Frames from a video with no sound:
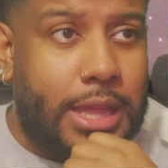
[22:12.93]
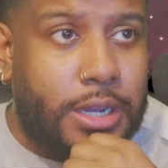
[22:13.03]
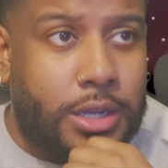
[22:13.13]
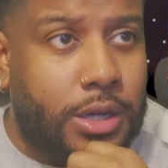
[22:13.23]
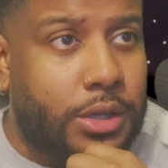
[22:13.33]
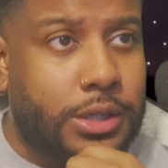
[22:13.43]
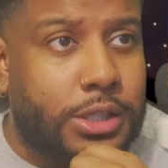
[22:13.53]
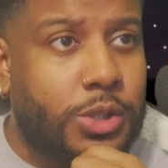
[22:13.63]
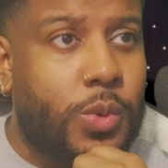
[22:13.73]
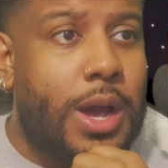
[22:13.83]
Gunna. This
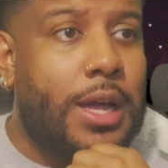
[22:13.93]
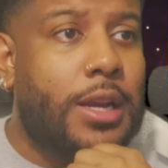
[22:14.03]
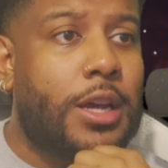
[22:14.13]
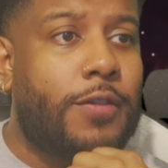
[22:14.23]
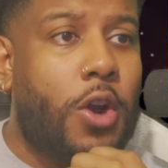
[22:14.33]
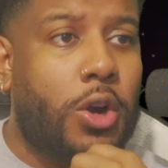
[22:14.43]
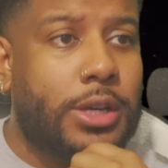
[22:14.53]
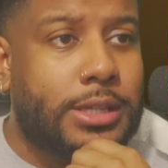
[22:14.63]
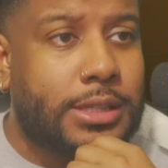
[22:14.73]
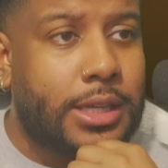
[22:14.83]
is why I love
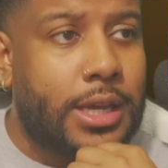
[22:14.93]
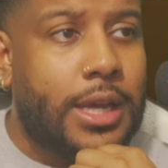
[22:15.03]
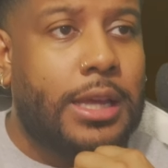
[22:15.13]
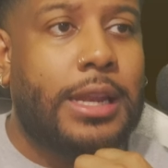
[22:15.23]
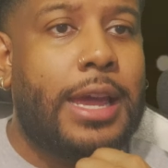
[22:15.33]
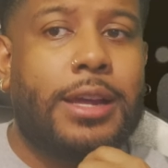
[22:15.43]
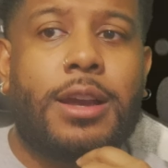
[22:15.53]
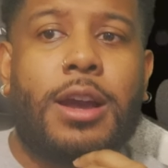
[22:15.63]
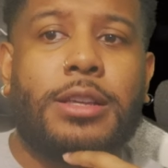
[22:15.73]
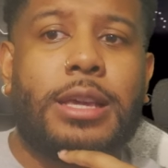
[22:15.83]
artists like
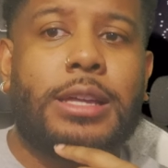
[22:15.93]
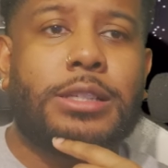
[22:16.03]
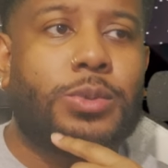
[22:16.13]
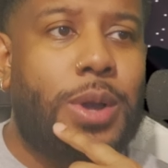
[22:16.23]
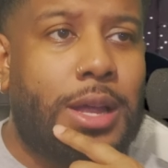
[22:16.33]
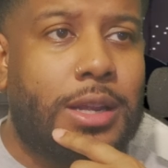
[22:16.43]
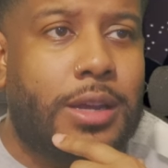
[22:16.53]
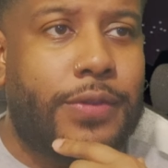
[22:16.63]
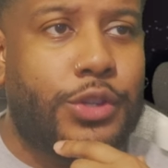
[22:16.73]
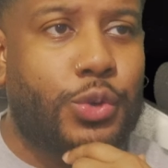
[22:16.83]
Kanye. This is why I
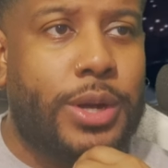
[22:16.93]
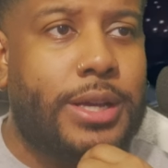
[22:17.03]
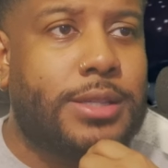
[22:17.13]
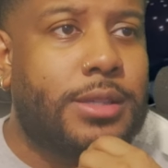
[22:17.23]
love the Drakes and